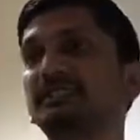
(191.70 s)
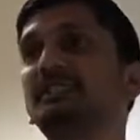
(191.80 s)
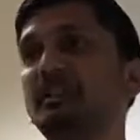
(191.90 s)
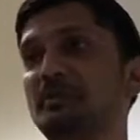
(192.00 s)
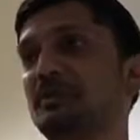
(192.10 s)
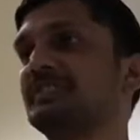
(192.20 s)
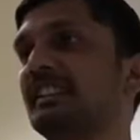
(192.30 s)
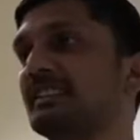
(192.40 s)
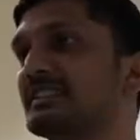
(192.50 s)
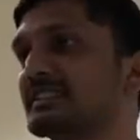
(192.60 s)
in computer
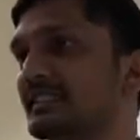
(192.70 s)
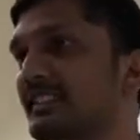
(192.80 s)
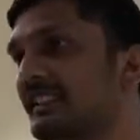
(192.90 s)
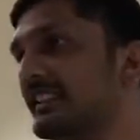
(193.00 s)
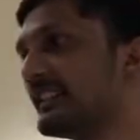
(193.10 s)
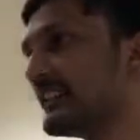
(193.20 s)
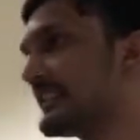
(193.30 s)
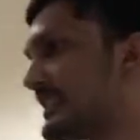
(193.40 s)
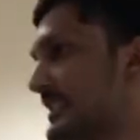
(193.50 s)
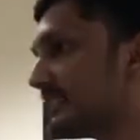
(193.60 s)
science.
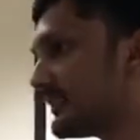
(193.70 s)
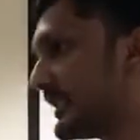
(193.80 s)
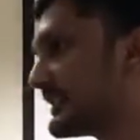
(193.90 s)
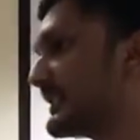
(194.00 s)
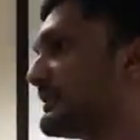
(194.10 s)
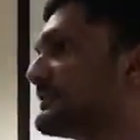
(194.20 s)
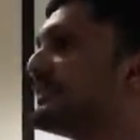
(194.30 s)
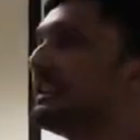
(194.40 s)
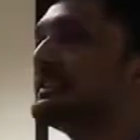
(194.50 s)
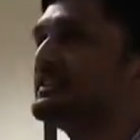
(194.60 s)
Once I
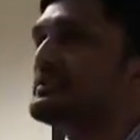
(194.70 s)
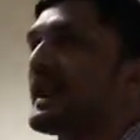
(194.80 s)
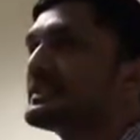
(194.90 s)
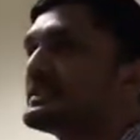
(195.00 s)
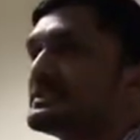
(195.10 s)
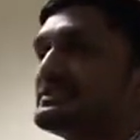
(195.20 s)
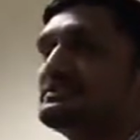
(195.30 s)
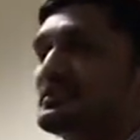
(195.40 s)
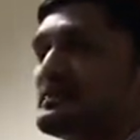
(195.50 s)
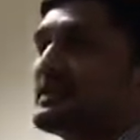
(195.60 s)
went into bachelor's
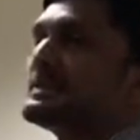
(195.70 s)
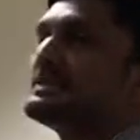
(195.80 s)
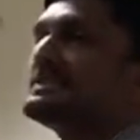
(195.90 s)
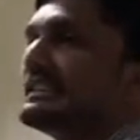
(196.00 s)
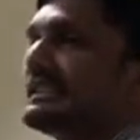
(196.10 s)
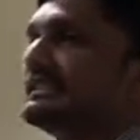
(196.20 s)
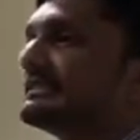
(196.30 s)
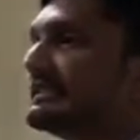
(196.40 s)
to do my BCA,